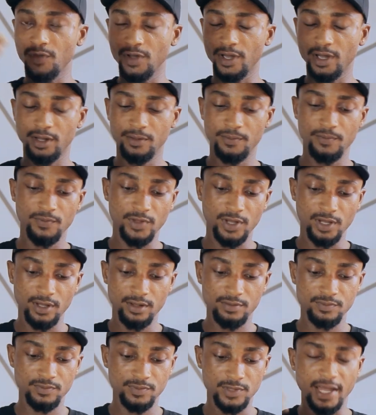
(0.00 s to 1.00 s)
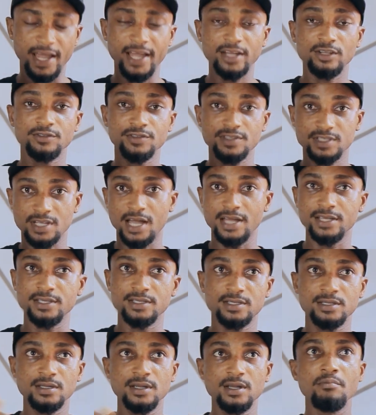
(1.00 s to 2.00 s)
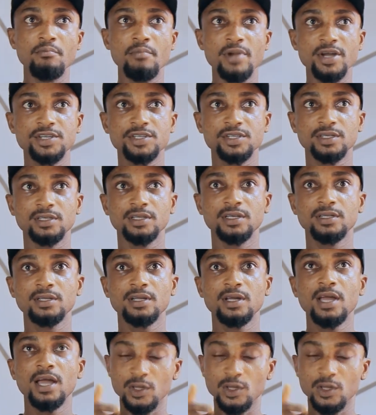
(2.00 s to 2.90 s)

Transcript: The, the, the head of science mentioned it.